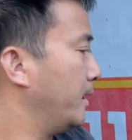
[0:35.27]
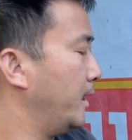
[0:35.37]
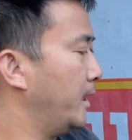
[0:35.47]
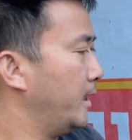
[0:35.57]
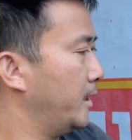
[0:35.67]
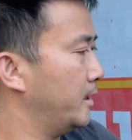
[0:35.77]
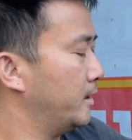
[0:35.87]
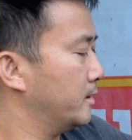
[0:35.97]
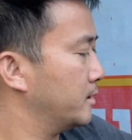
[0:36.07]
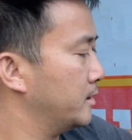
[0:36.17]

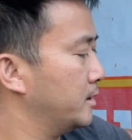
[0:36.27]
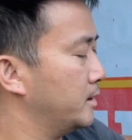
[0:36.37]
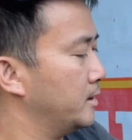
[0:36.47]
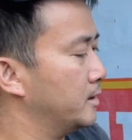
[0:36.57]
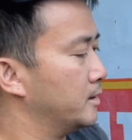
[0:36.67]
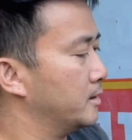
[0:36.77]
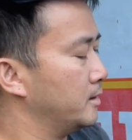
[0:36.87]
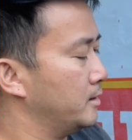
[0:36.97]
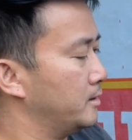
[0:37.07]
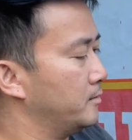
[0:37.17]
and
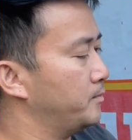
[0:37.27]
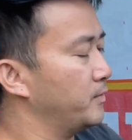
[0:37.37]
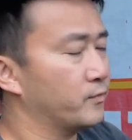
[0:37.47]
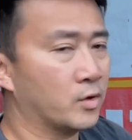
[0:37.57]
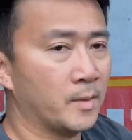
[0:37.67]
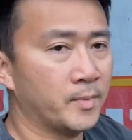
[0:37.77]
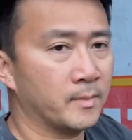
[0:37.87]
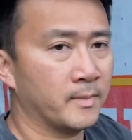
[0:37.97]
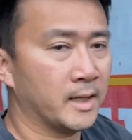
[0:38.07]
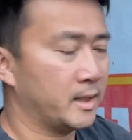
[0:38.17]
before I put
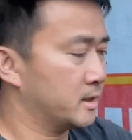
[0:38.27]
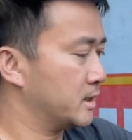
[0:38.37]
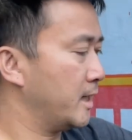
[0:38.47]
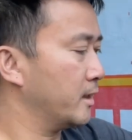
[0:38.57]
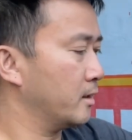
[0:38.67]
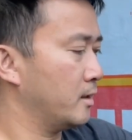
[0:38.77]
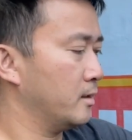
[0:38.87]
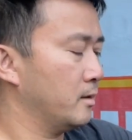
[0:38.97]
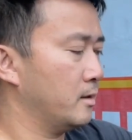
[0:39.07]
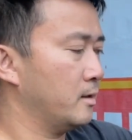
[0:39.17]
my siding on,